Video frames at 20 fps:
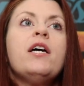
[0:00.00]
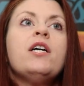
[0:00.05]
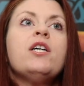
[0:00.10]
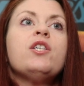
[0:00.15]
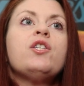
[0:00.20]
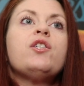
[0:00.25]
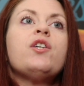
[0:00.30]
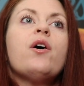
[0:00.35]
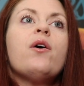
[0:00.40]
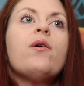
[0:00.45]

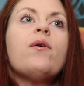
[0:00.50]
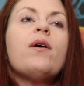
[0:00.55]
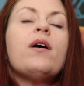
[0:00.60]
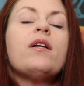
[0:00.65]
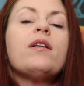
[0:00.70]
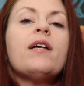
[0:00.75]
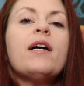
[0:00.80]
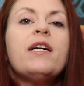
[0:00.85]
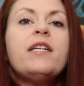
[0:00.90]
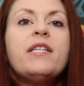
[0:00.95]
So a
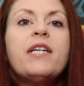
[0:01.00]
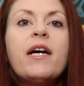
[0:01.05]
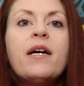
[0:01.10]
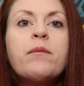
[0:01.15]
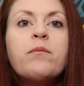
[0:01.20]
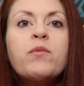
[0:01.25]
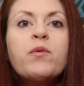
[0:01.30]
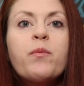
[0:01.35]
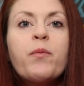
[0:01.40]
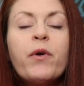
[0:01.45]
lot of
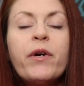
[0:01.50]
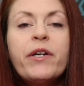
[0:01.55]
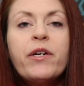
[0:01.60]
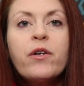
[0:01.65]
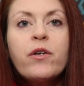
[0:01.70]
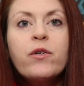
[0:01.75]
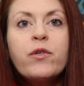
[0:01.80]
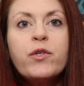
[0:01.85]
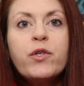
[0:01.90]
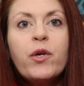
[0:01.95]
times
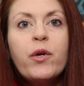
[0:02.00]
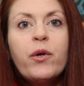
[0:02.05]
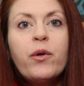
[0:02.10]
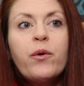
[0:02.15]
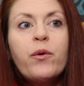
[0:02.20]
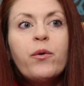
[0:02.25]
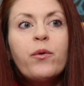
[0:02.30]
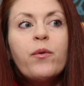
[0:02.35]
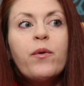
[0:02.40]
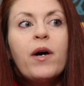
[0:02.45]
breeders
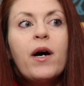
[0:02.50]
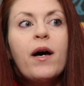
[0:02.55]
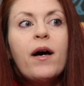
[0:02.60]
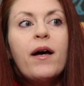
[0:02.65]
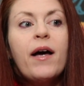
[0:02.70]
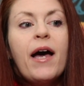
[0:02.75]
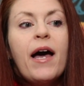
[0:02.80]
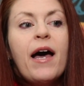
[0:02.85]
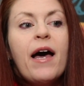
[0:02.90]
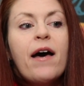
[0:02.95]
who
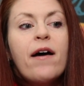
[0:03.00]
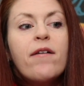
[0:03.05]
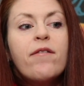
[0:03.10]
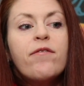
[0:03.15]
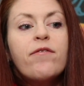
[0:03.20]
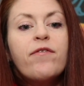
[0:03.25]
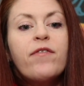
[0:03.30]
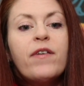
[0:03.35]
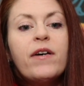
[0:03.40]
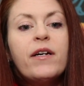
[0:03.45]

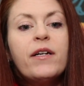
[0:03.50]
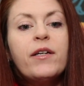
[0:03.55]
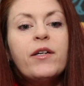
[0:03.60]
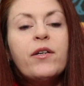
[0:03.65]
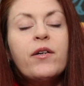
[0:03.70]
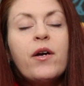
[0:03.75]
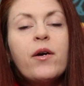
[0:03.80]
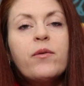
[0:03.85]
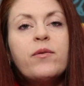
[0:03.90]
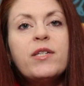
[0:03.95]
have,
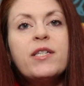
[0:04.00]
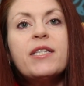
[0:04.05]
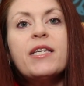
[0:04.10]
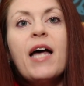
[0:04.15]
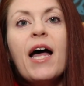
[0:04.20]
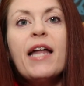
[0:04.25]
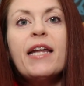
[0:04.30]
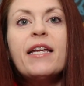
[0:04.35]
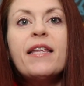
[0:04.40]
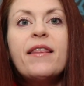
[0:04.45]

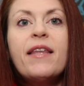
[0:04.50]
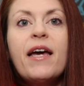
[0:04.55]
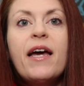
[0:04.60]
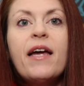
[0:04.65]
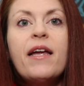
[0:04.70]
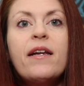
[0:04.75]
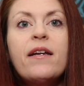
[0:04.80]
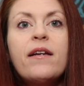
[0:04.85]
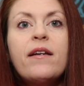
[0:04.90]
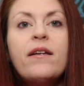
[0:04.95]
decided
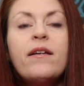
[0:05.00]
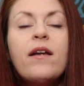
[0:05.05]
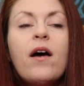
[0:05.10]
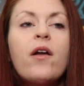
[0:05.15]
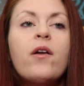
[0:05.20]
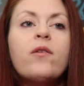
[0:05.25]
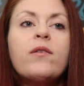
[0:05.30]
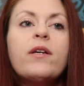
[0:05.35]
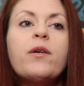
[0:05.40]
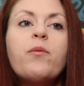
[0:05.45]
that
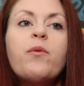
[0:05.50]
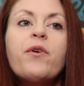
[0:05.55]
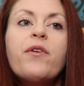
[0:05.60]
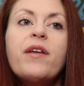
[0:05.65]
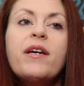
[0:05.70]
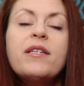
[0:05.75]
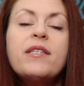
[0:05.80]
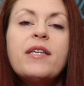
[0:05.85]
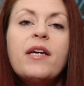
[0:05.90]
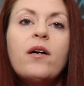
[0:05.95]
not only will
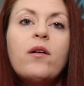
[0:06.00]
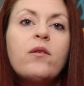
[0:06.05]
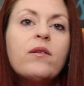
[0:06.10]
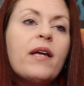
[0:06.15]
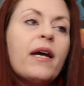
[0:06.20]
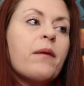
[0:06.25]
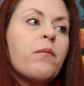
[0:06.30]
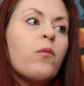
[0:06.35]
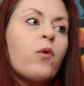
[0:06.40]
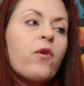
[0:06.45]
they sell
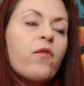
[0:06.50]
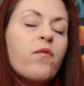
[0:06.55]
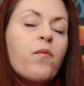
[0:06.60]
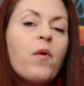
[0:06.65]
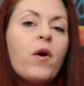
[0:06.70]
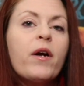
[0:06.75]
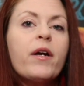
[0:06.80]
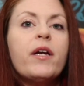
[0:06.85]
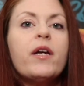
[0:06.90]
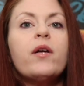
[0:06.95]
on Morph
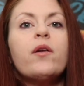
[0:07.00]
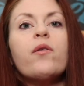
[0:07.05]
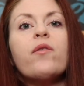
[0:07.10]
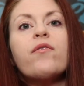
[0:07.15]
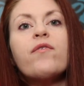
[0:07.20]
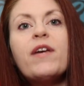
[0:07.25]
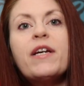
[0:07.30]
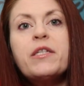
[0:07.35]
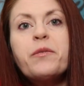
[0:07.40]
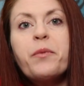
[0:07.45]
Market or
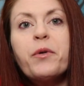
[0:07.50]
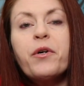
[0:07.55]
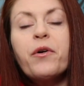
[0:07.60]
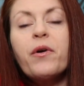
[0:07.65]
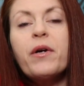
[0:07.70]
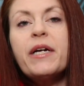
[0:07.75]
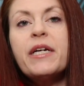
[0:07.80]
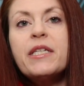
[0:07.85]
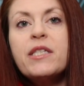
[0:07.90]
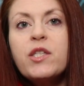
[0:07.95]
Facebook
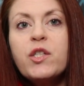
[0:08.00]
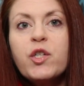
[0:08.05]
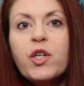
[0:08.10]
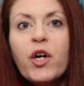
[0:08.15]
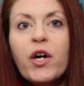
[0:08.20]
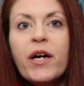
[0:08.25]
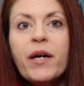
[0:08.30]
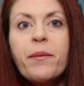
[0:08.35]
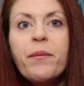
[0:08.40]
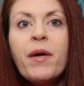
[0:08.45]
or
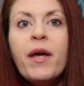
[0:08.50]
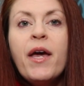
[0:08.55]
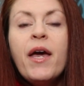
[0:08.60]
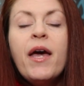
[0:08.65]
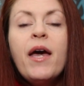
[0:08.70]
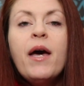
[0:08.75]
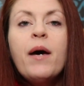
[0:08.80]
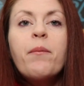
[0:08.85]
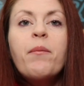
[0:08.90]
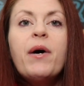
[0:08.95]
Instagram,
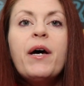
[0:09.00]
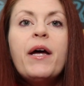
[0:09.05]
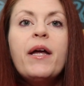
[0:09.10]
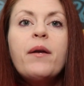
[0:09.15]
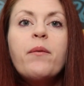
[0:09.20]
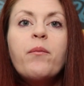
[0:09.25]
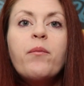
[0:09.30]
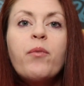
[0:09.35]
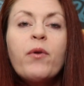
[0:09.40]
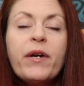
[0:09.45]

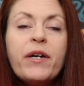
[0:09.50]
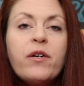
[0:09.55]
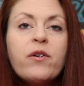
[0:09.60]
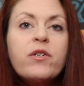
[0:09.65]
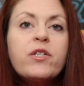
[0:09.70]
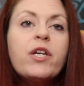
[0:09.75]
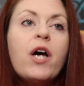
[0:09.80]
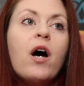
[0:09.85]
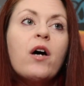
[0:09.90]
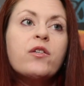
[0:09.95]
but
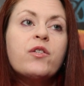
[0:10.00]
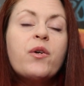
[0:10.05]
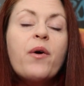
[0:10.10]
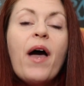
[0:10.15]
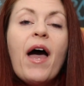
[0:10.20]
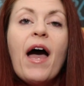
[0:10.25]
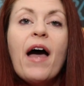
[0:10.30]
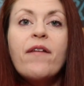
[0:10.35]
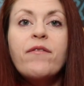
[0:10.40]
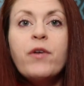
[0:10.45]
breeders also
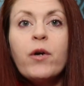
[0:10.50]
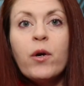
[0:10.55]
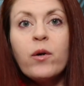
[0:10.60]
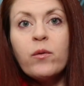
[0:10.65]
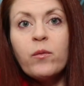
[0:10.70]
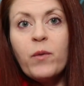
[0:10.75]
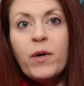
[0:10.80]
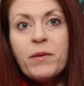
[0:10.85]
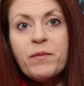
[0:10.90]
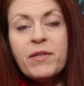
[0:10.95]
have their
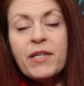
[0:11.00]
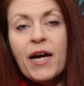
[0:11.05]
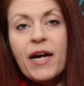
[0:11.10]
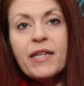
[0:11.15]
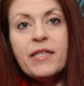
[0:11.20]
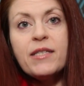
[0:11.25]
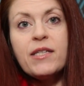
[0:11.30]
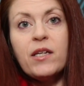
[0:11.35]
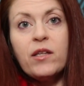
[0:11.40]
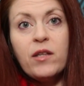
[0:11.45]
own
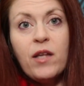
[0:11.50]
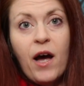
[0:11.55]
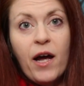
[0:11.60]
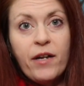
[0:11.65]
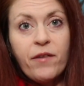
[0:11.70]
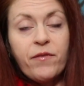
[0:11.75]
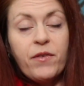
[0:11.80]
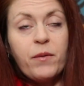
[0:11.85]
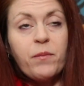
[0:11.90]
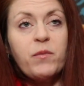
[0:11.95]
websites. A lot
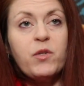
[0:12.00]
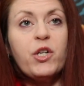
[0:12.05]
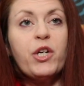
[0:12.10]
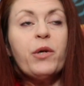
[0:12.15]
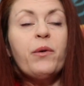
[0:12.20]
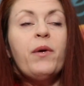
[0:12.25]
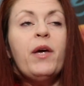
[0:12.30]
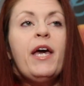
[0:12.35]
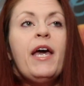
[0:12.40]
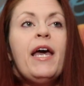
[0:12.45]
of them
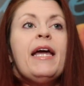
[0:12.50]
do.